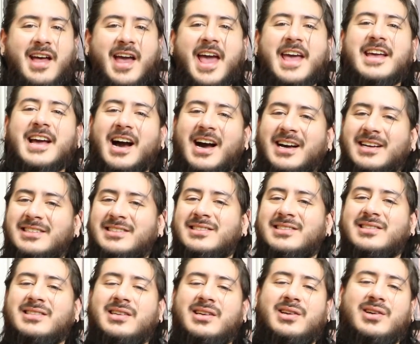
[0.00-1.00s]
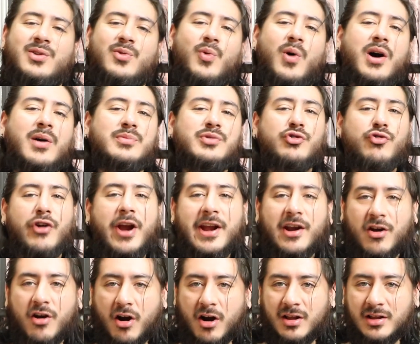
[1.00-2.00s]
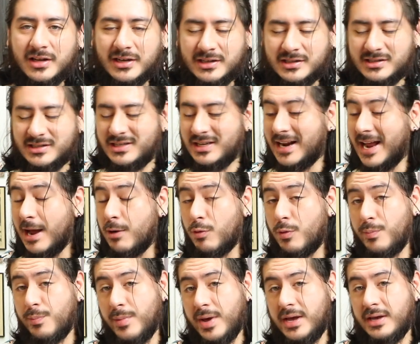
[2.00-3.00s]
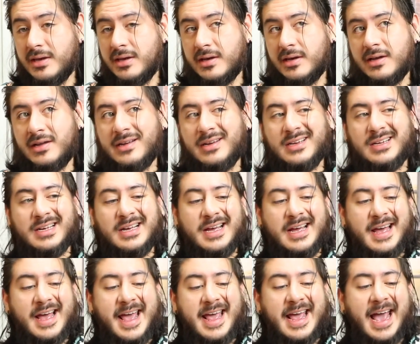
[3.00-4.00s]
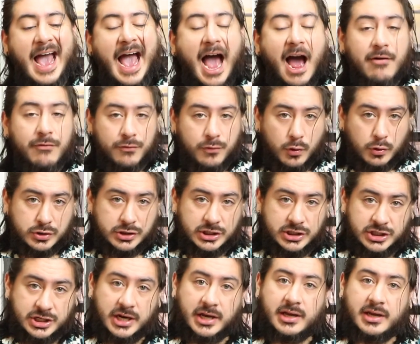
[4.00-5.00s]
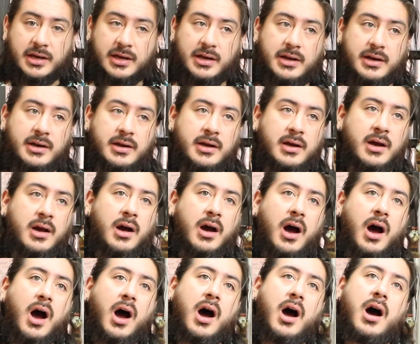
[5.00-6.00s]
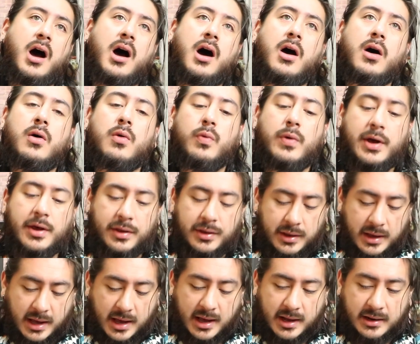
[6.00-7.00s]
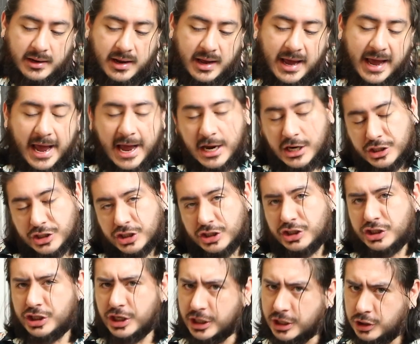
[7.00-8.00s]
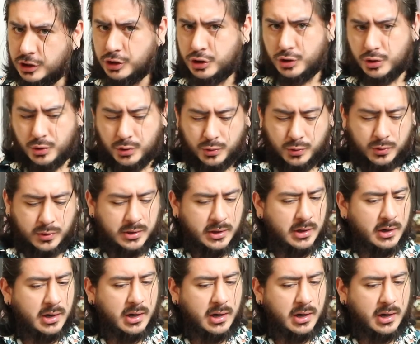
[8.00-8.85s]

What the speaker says: Hey guys, welcome to Grated Garlic. Today we're making a half roasted chicken with an Asian chicken Jew.